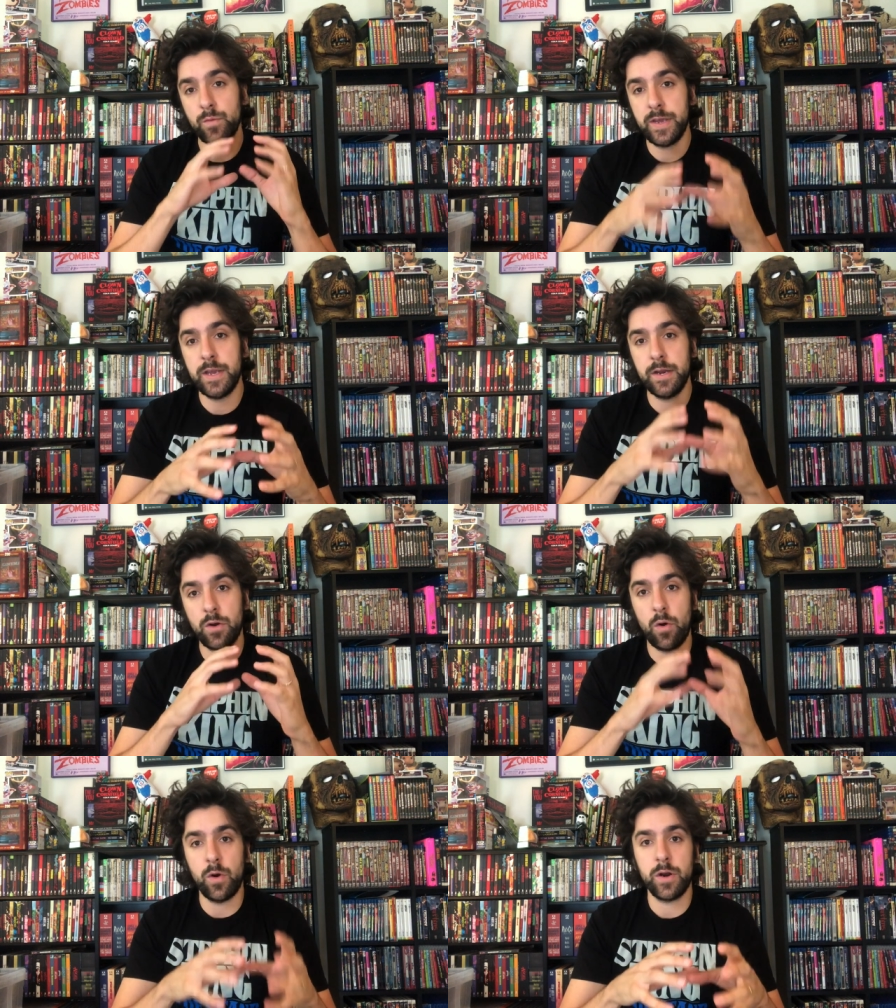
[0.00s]
read and
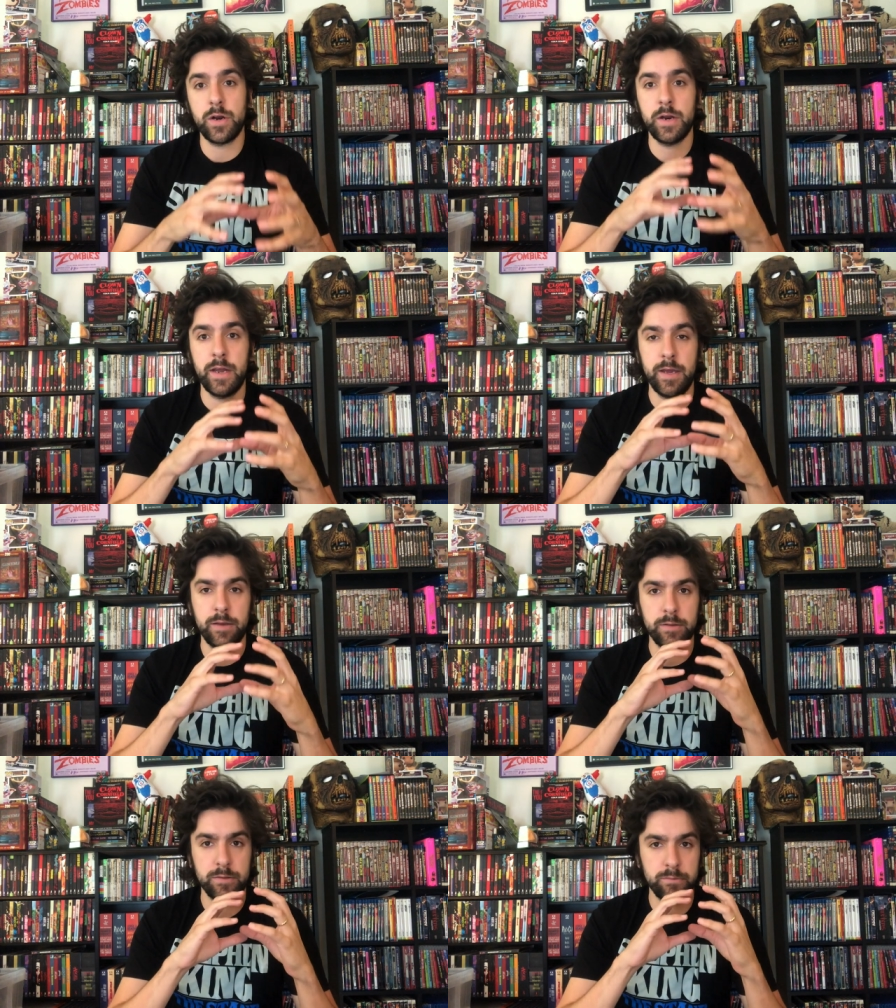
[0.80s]
order
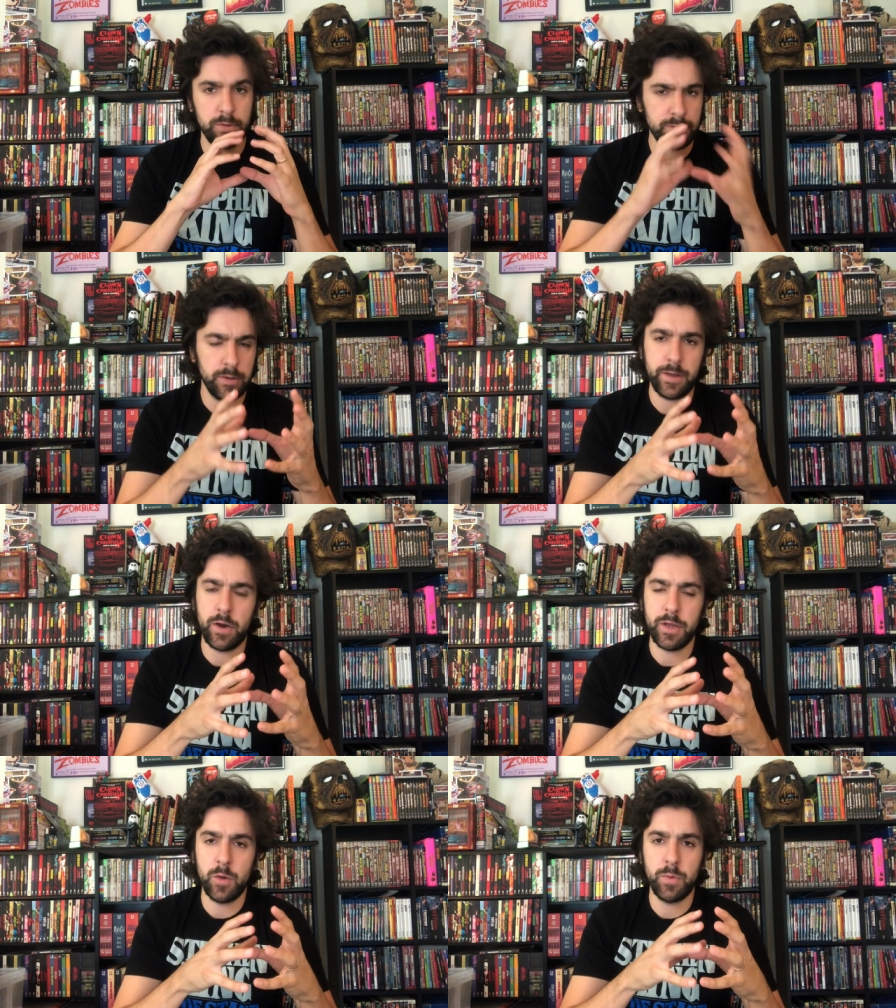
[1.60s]
and listen to the
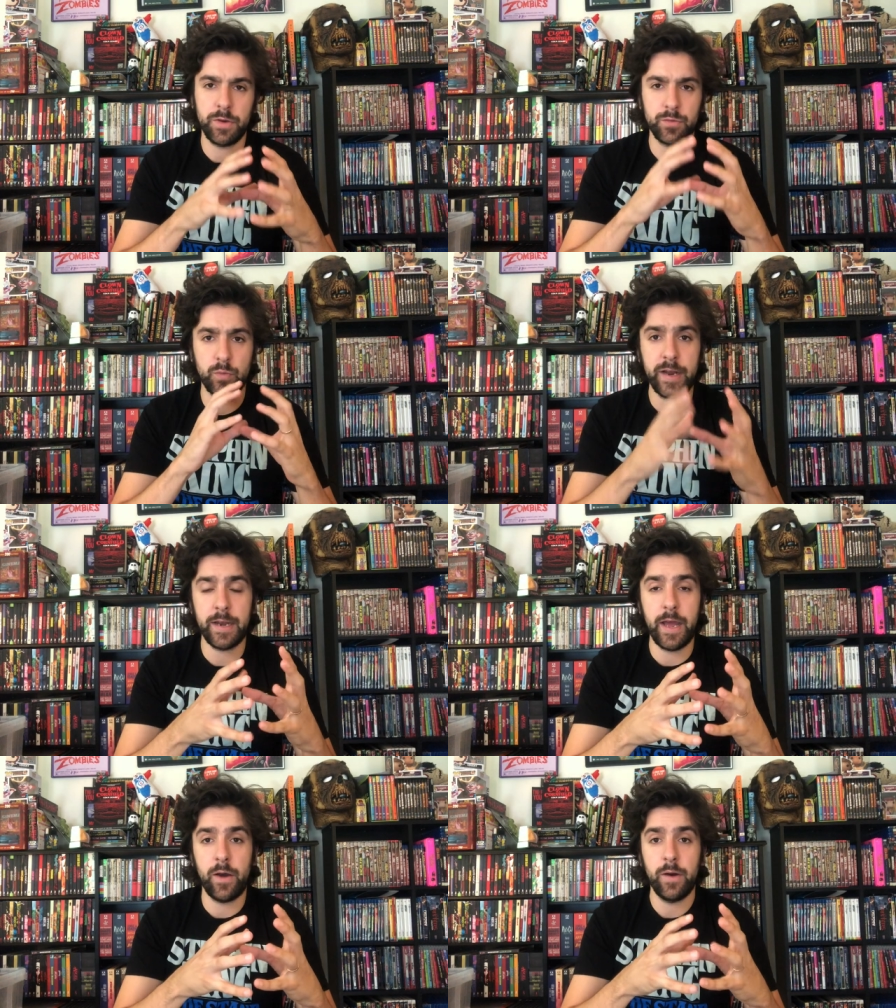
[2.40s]
audiobooks right
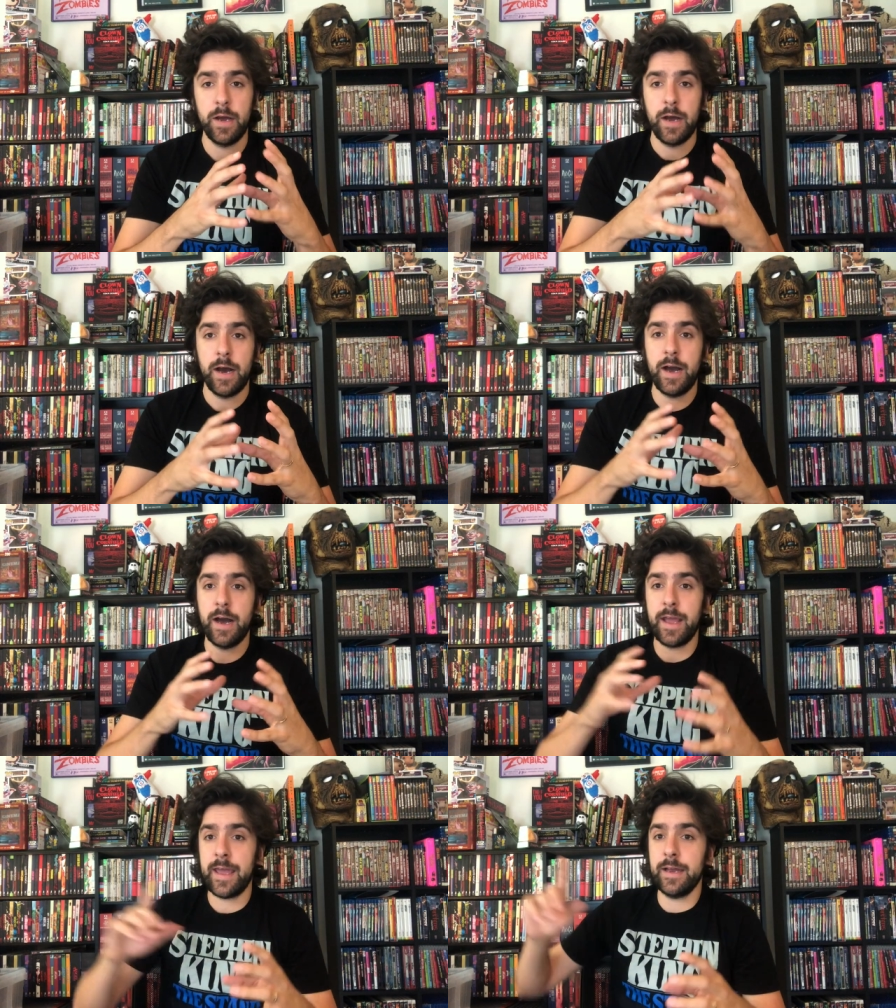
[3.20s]
now.
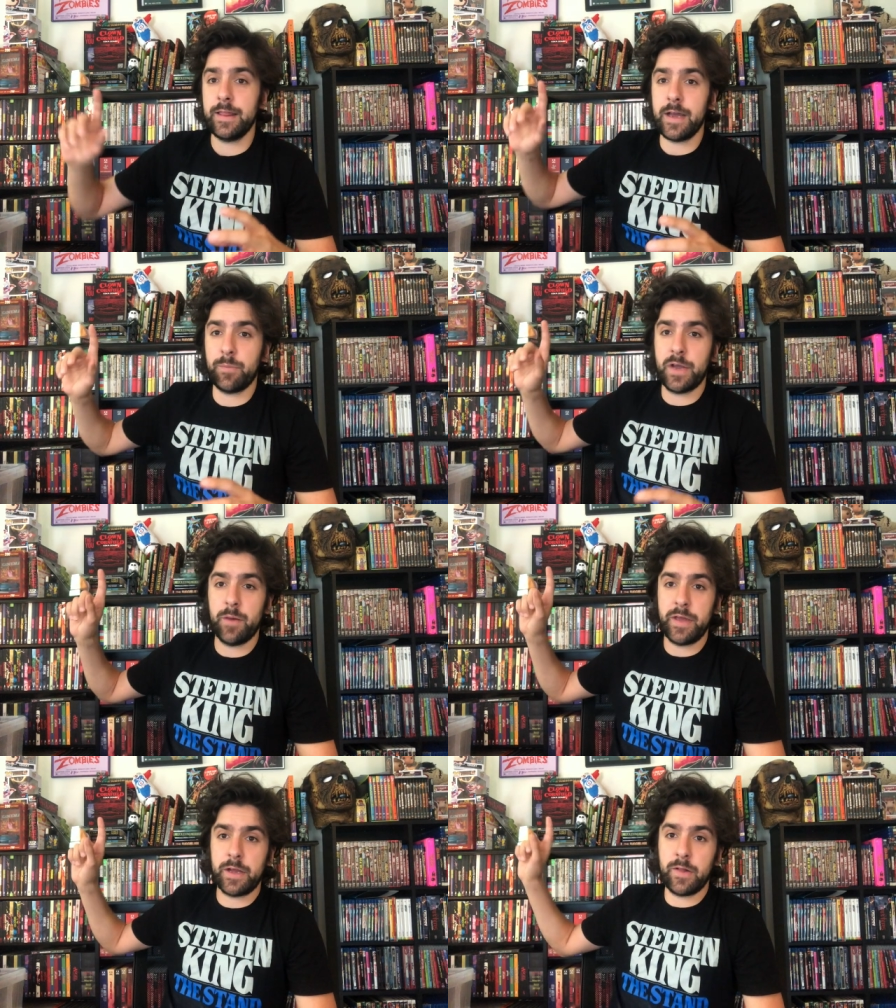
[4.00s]
Uh, and the upcoming